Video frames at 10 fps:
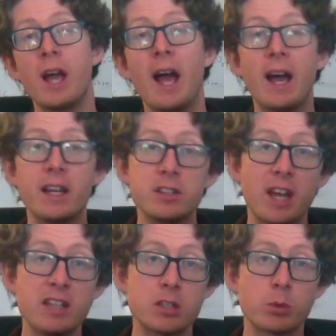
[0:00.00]
and
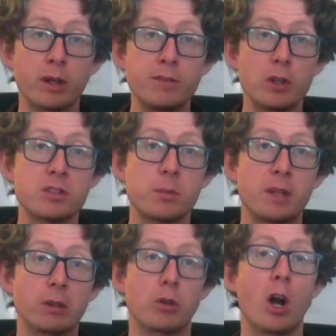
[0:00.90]
cases where you've done
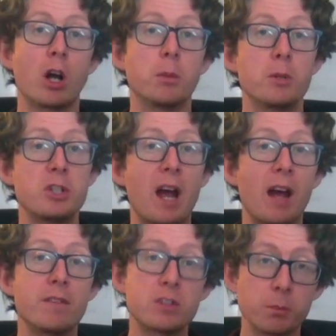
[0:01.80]
something wrong but you
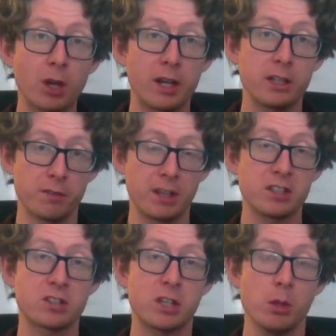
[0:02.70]
have some kind of
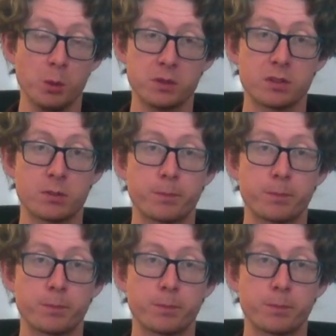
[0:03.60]
excuse.